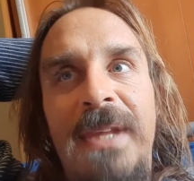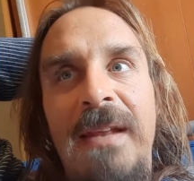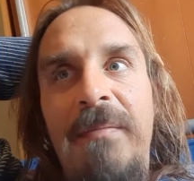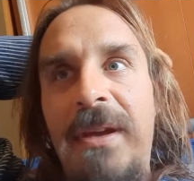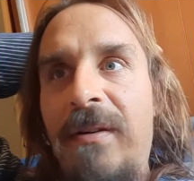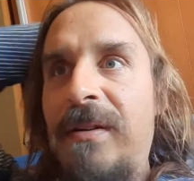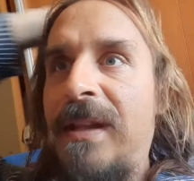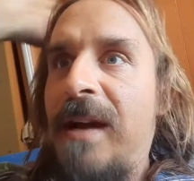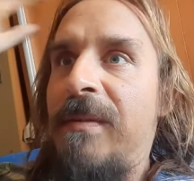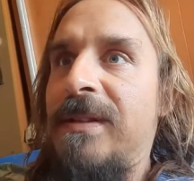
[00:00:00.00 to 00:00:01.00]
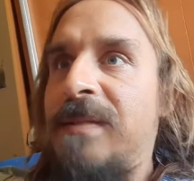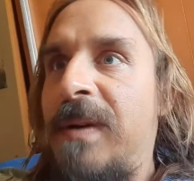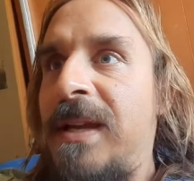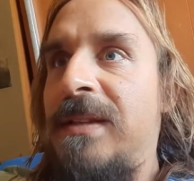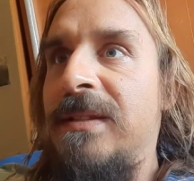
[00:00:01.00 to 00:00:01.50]
And beyond time and
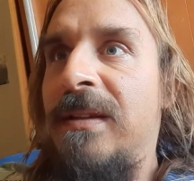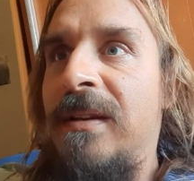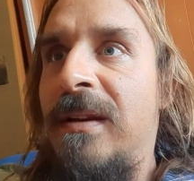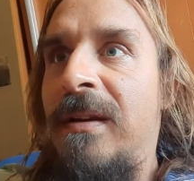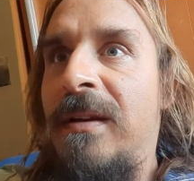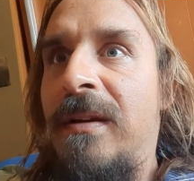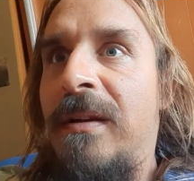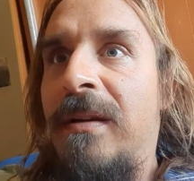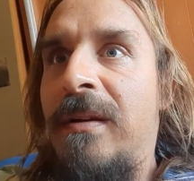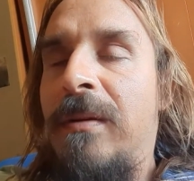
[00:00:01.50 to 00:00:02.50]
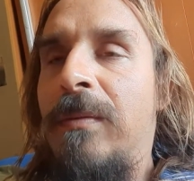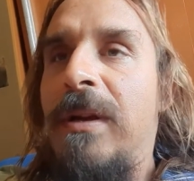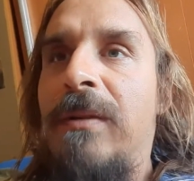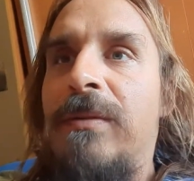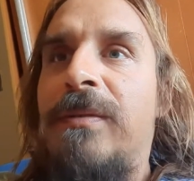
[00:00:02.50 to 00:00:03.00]
space, we
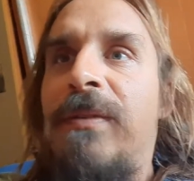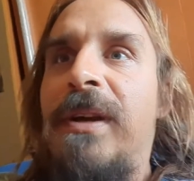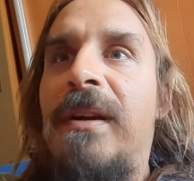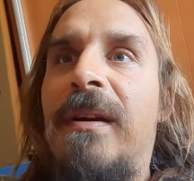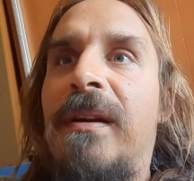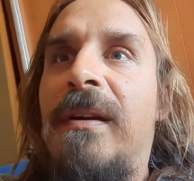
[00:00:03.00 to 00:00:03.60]
lose fear,